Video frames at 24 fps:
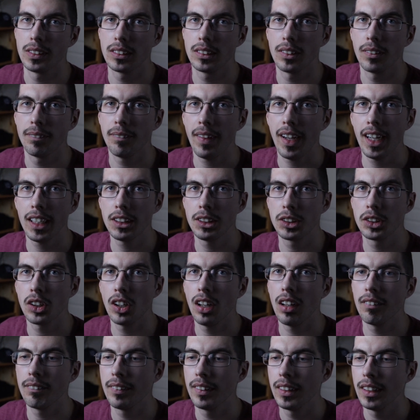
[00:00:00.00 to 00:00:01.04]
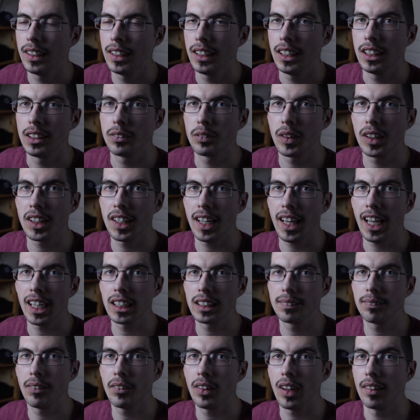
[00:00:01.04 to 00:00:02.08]
So batch job is where you can
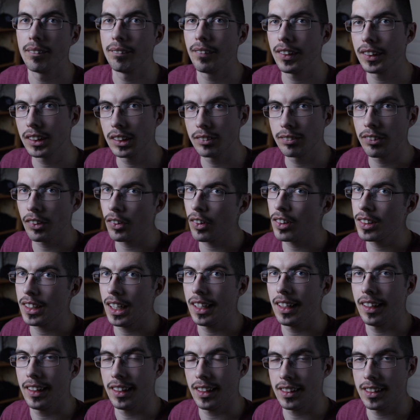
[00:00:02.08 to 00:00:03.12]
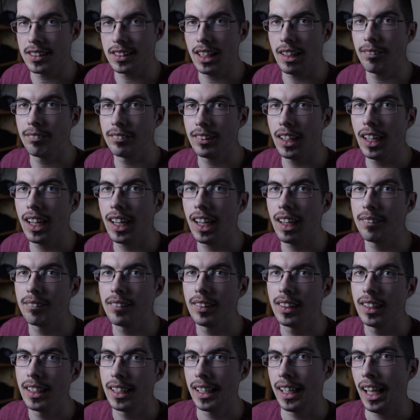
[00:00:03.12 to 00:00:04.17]
export a bunch of photos at the same time
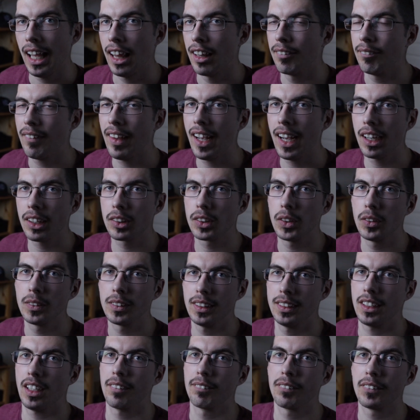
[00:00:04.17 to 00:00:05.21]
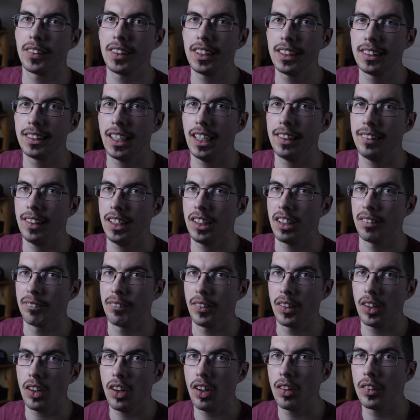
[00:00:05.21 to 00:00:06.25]
and macros is like a preset that you can
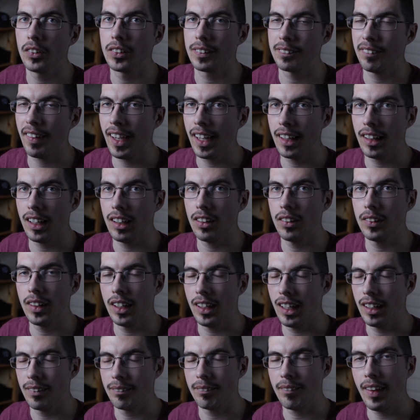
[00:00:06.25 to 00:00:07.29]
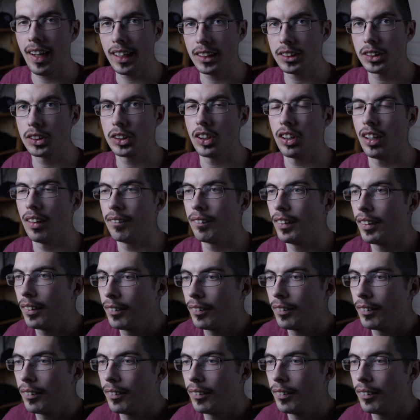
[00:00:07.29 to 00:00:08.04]
put on those on that batch job.